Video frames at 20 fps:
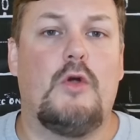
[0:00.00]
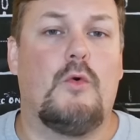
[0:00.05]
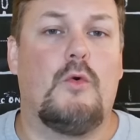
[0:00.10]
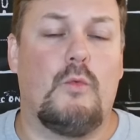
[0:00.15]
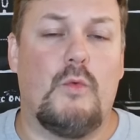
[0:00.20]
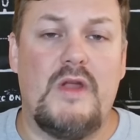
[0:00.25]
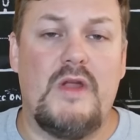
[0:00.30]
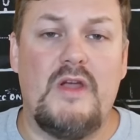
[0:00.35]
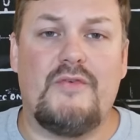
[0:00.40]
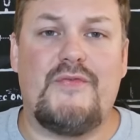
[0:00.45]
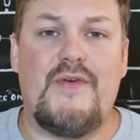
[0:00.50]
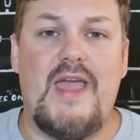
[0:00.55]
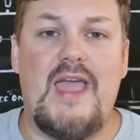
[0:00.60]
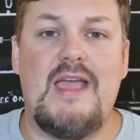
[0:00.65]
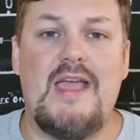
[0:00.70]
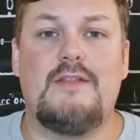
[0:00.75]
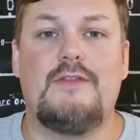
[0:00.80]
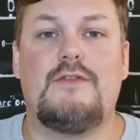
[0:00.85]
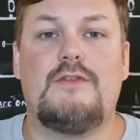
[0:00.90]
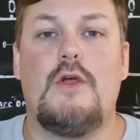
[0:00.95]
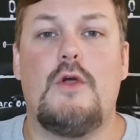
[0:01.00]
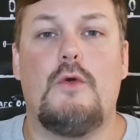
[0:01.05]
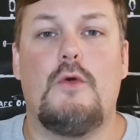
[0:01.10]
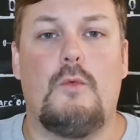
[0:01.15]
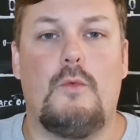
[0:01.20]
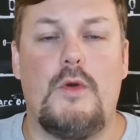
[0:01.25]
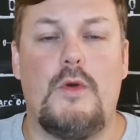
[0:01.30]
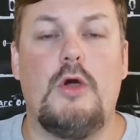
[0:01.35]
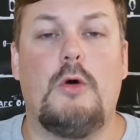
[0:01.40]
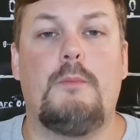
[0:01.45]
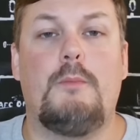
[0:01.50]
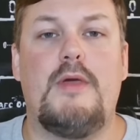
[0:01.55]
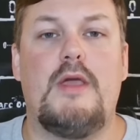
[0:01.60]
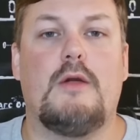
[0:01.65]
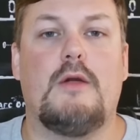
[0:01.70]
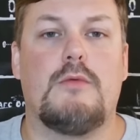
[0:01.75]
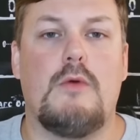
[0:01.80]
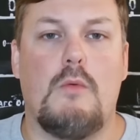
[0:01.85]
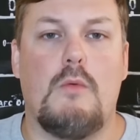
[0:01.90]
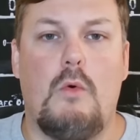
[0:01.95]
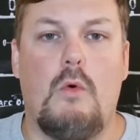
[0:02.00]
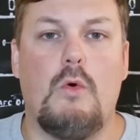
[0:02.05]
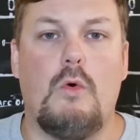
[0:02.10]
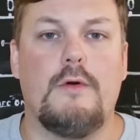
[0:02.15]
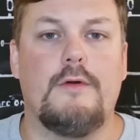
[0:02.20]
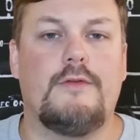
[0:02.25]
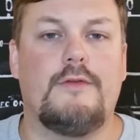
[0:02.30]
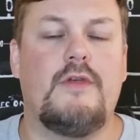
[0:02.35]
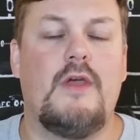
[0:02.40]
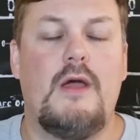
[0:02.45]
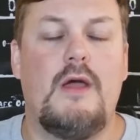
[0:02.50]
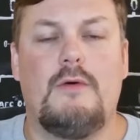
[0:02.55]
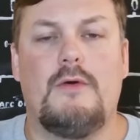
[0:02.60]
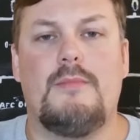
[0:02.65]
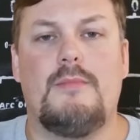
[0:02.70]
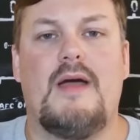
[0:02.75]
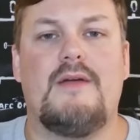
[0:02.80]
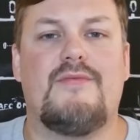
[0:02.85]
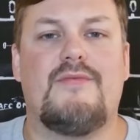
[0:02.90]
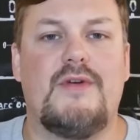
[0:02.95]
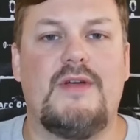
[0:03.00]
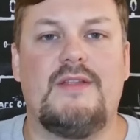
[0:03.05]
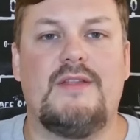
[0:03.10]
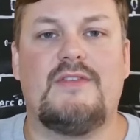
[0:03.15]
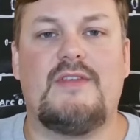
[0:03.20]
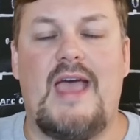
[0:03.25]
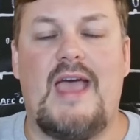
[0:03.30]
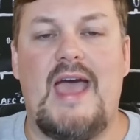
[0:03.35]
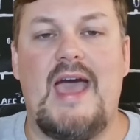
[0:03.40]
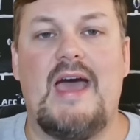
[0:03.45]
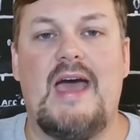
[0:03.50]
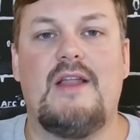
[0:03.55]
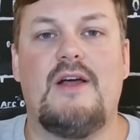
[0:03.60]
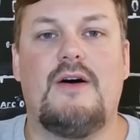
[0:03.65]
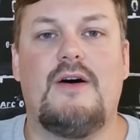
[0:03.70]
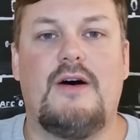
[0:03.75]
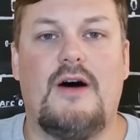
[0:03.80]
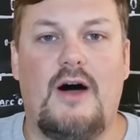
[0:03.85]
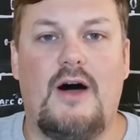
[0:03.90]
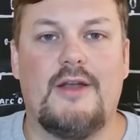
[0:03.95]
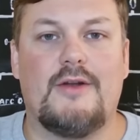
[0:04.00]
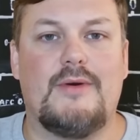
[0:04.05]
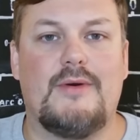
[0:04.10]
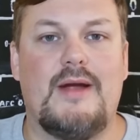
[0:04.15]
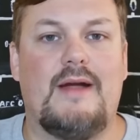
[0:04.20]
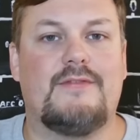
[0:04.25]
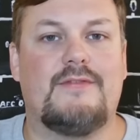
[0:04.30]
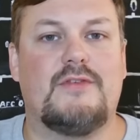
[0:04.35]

Real fans, real big rewards with my friends at Autograph.